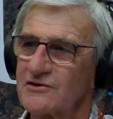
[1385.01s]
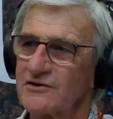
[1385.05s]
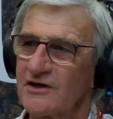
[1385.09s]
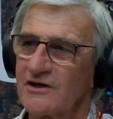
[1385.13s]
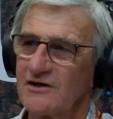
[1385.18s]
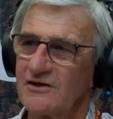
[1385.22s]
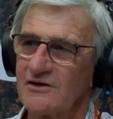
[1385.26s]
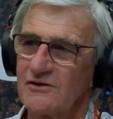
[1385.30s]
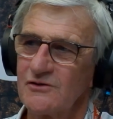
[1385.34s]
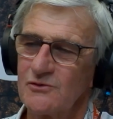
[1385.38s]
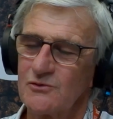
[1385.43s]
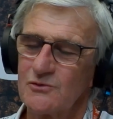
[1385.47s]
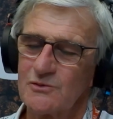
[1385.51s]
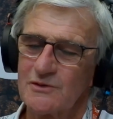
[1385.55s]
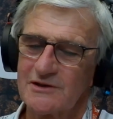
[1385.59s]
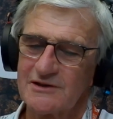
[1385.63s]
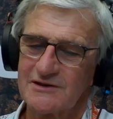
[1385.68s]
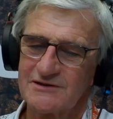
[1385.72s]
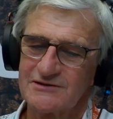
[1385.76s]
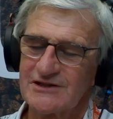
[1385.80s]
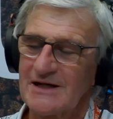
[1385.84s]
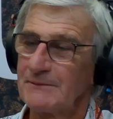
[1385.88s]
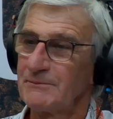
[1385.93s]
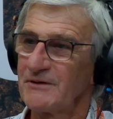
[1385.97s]

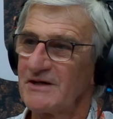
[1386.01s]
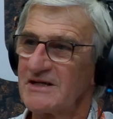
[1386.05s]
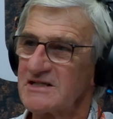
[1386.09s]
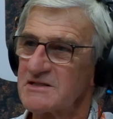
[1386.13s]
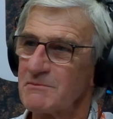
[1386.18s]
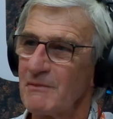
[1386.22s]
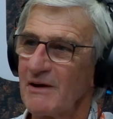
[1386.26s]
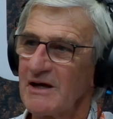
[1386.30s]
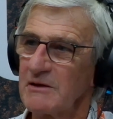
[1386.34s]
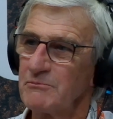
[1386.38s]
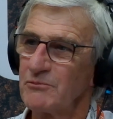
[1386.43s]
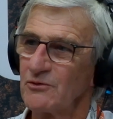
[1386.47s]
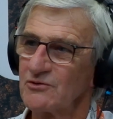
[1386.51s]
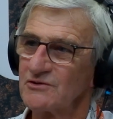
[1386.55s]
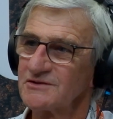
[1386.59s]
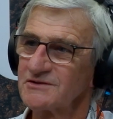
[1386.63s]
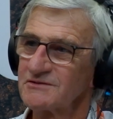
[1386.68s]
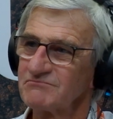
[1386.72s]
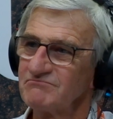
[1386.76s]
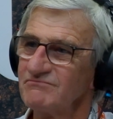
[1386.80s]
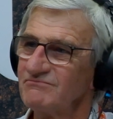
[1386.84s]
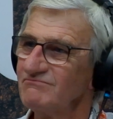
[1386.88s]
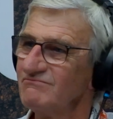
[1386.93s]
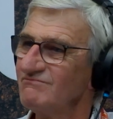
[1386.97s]
grow Japanese
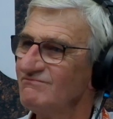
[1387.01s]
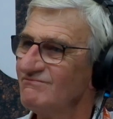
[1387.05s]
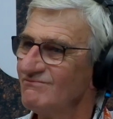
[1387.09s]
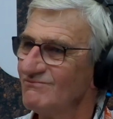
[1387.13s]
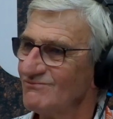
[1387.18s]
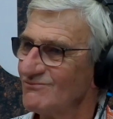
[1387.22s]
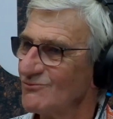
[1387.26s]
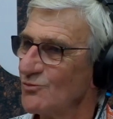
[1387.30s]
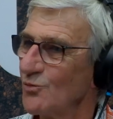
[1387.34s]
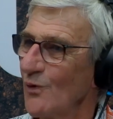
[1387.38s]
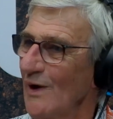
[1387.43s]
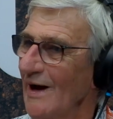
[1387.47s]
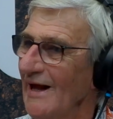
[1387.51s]
maples, they